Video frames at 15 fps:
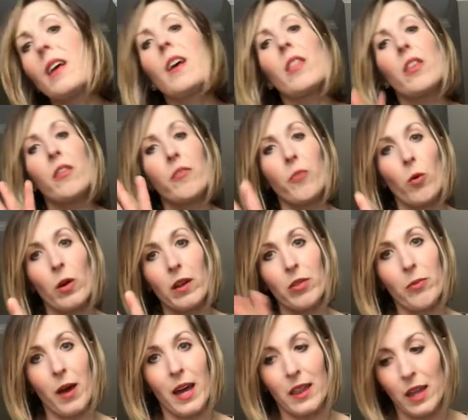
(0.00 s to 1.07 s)
The fourth
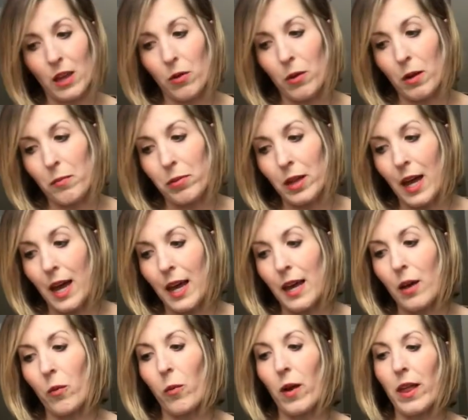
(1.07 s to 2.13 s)
way that you can play
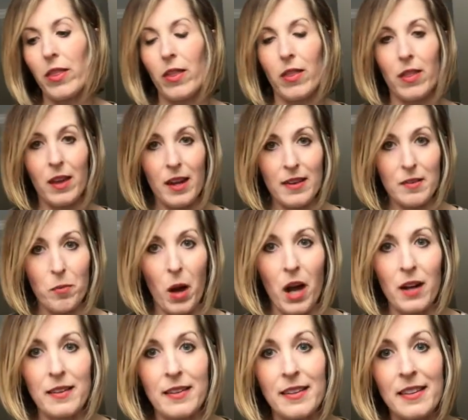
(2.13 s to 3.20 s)
with these
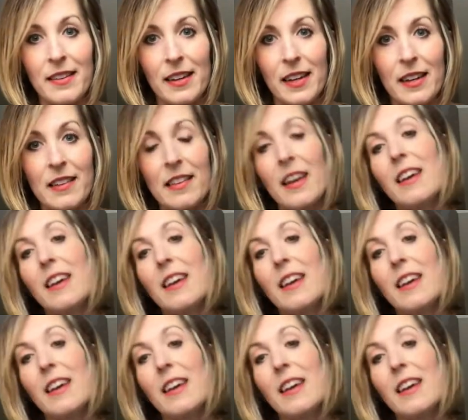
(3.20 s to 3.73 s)
boxes is